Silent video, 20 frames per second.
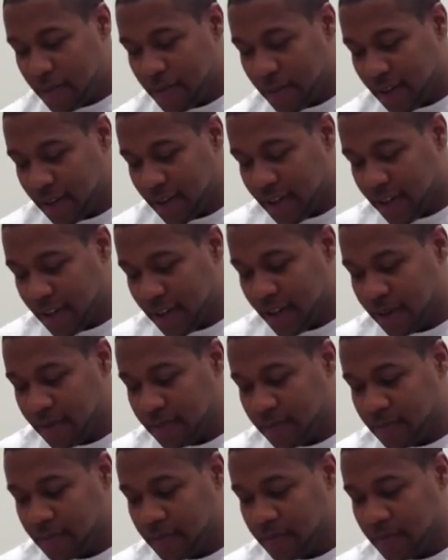But, uh,
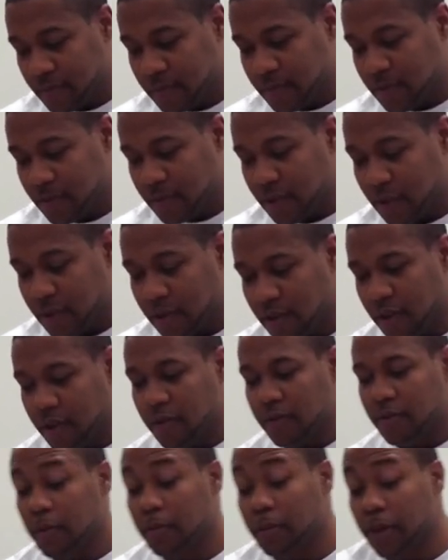you know,
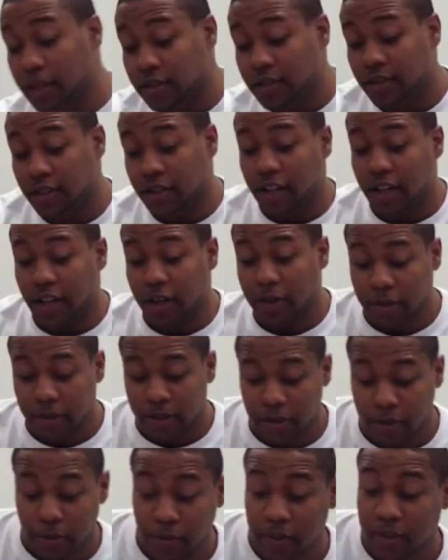I'm about to sit down on
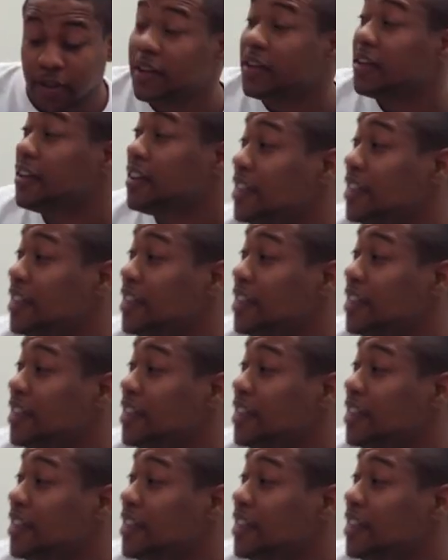this one.